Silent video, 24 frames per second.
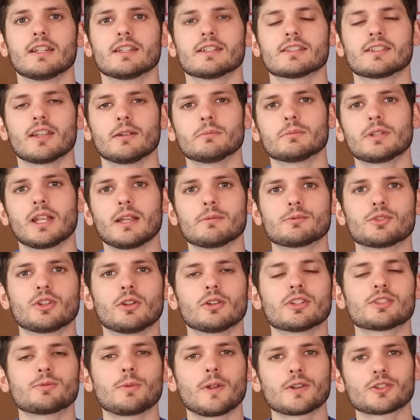Sometimes,
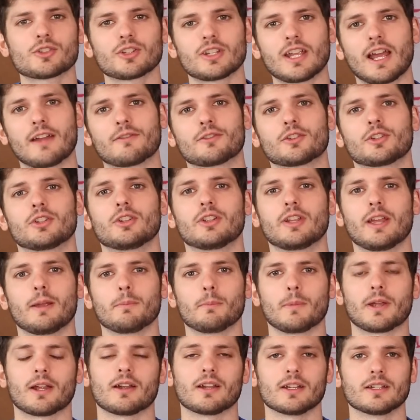especially after you get
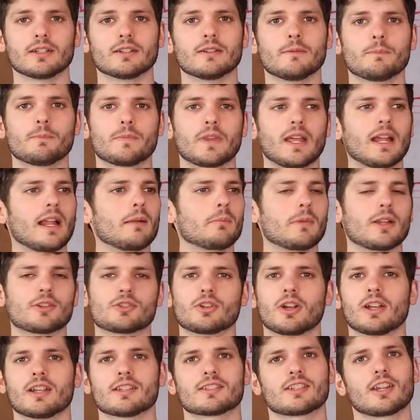married, I'm not
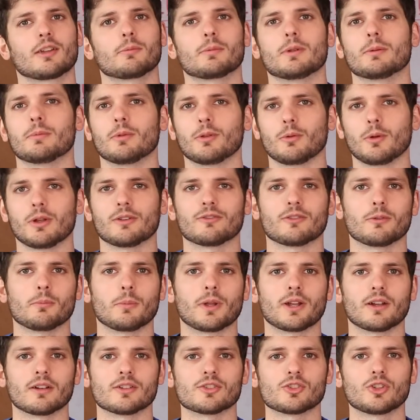trying to scare people away from
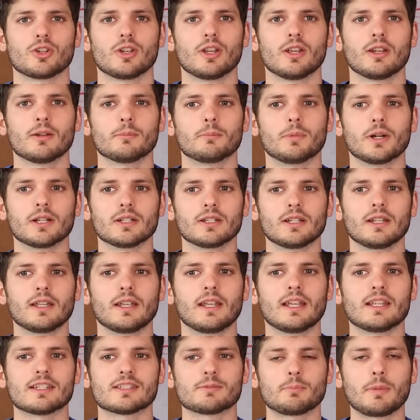marriage, but
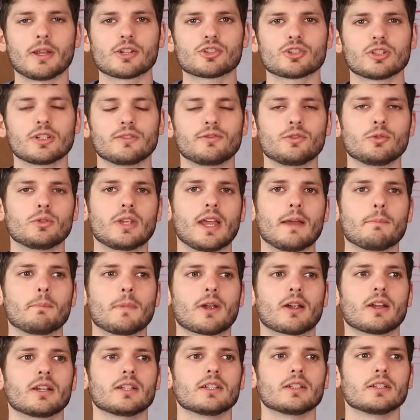especially if you get
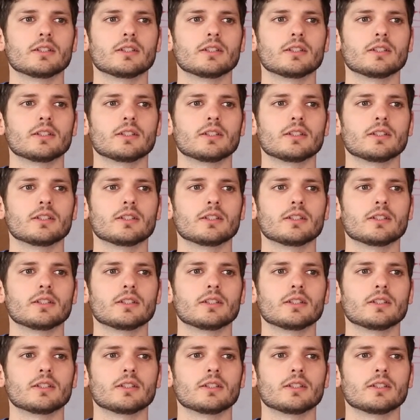married